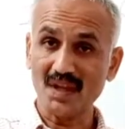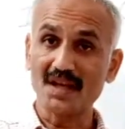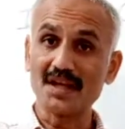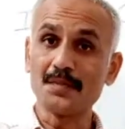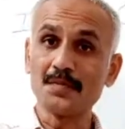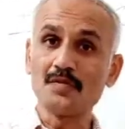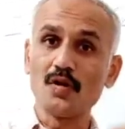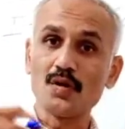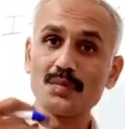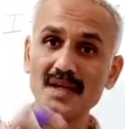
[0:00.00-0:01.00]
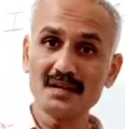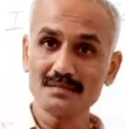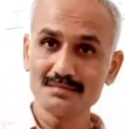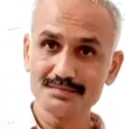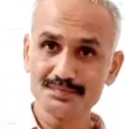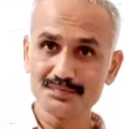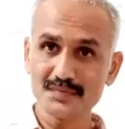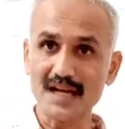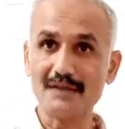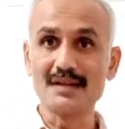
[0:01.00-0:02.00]
If you call me,
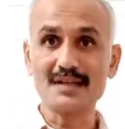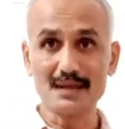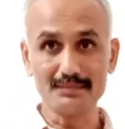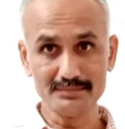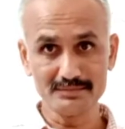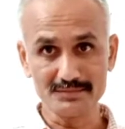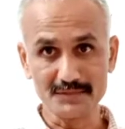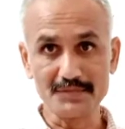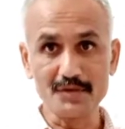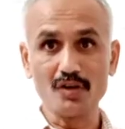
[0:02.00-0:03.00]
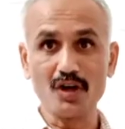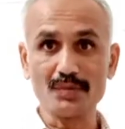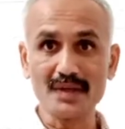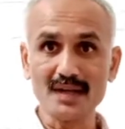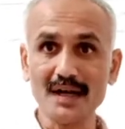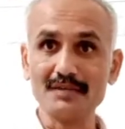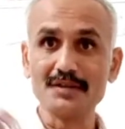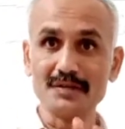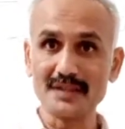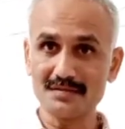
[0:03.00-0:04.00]
I will come. If you call me, I will
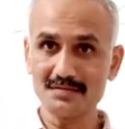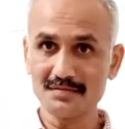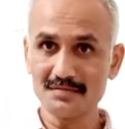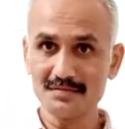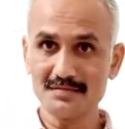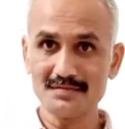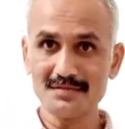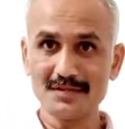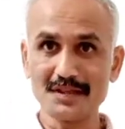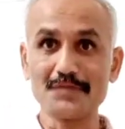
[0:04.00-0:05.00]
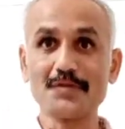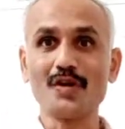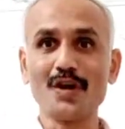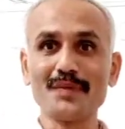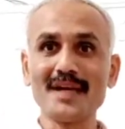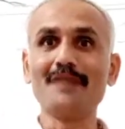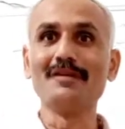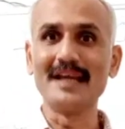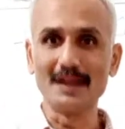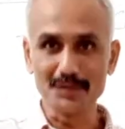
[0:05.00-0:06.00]
do it. If you call me, I will
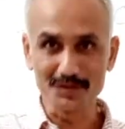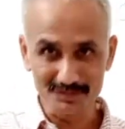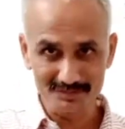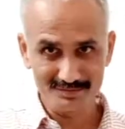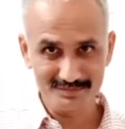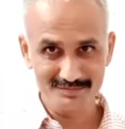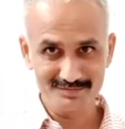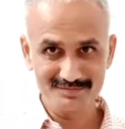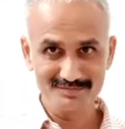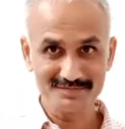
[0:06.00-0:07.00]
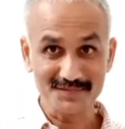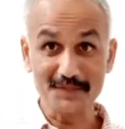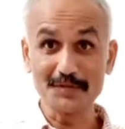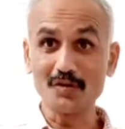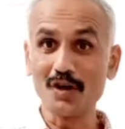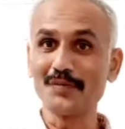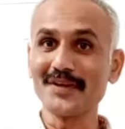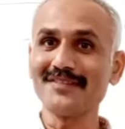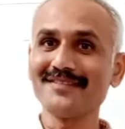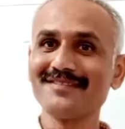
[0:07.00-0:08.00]
help you. If you call
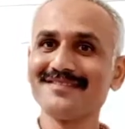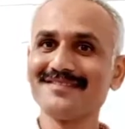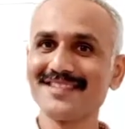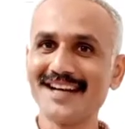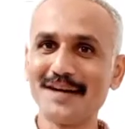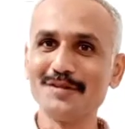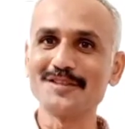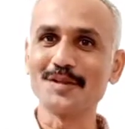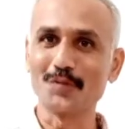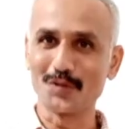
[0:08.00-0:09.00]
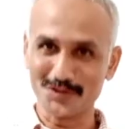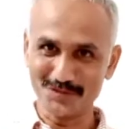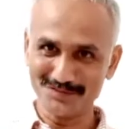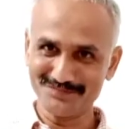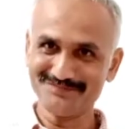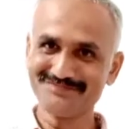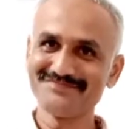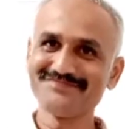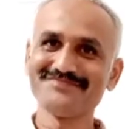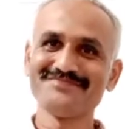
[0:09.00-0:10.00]
me, I will support you.
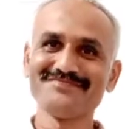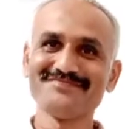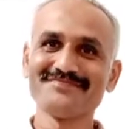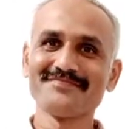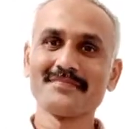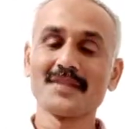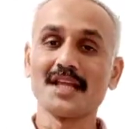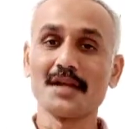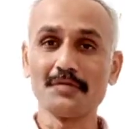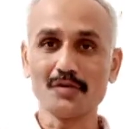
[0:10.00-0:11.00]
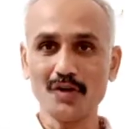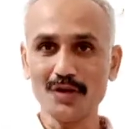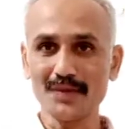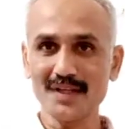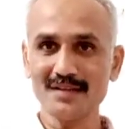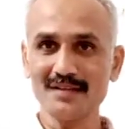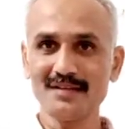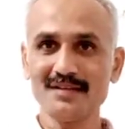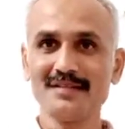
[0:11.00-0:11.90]
If you call me,